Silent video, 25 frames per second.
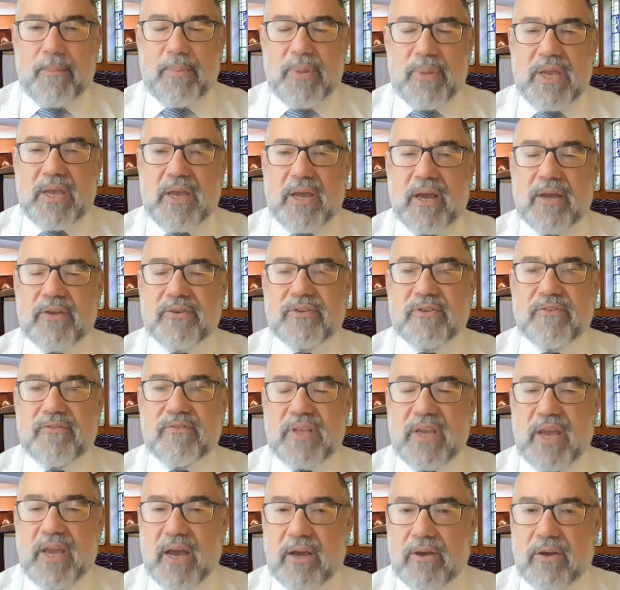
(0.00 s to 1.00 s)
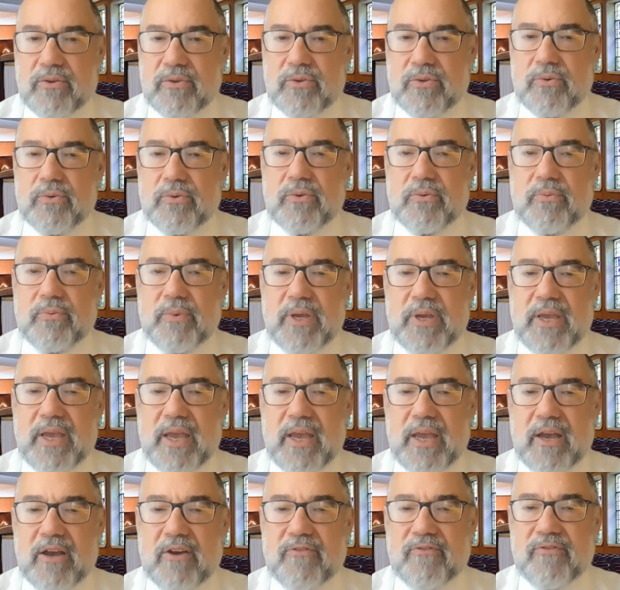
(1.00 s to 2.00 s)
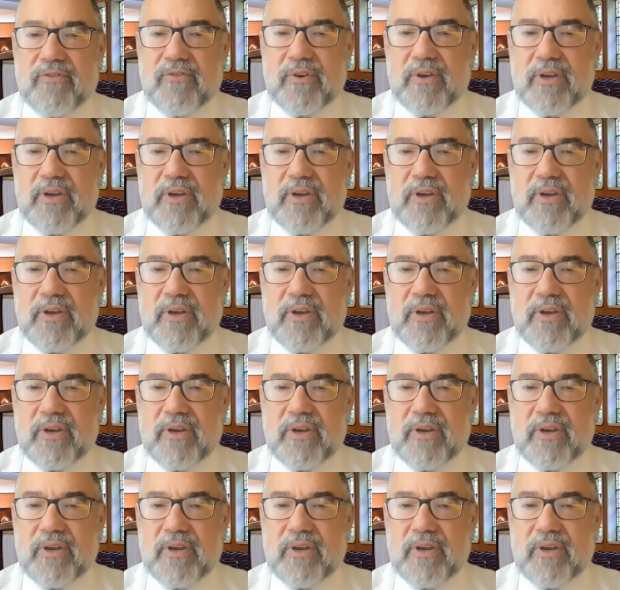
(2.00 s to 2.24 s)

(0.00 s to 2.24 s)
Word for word: because of the achdut we have.